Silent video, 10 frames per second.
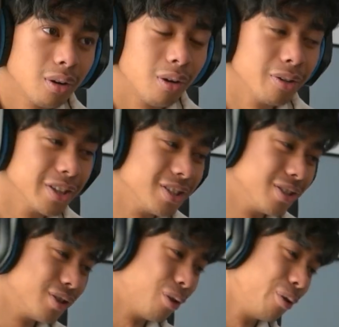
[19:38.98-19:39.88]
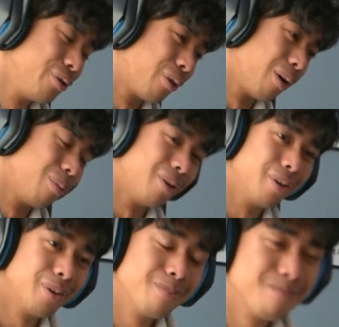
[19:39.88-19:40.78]
Oh, this is so adorable.
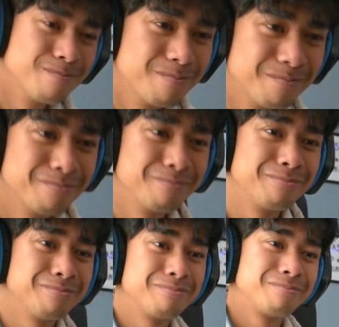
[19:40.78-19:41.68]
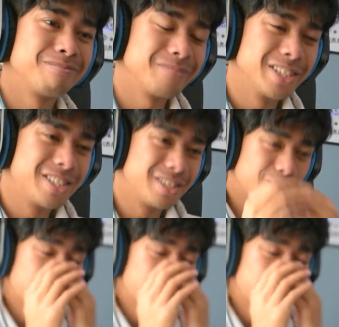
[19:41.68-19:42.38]
Oh my god. This is